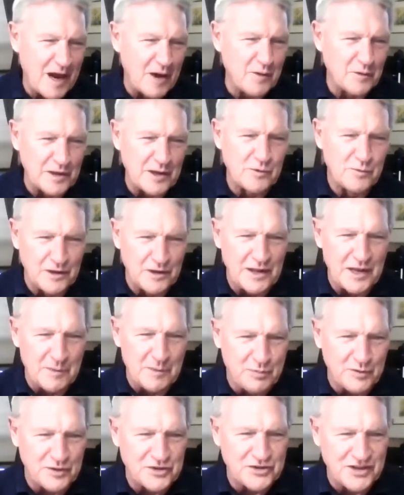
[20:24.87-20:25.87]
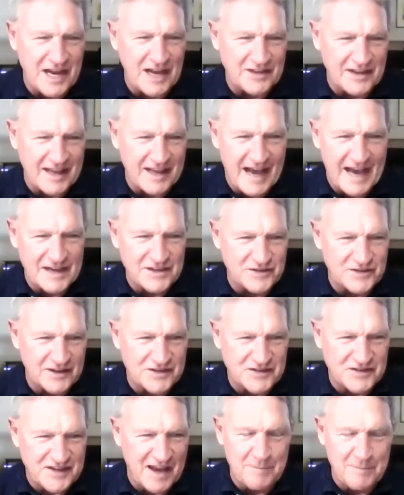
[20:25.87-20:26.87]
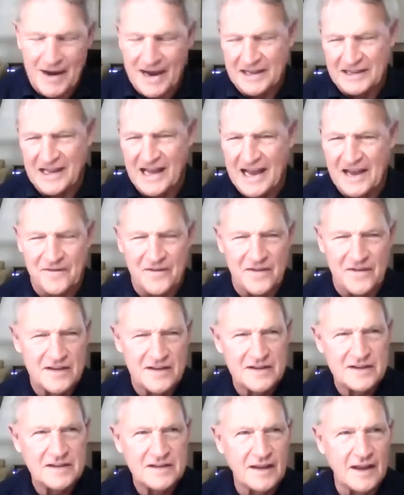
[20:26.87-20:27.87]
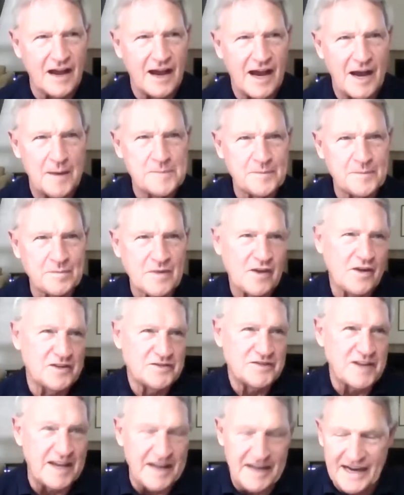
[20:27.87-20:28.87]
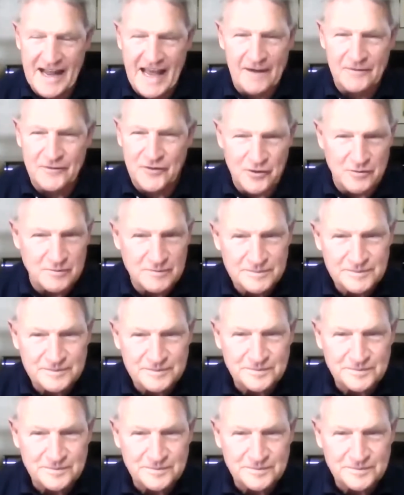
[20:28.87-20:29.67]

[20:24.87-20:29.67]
really, really appreciate the guys that saved my life because they didn't have to.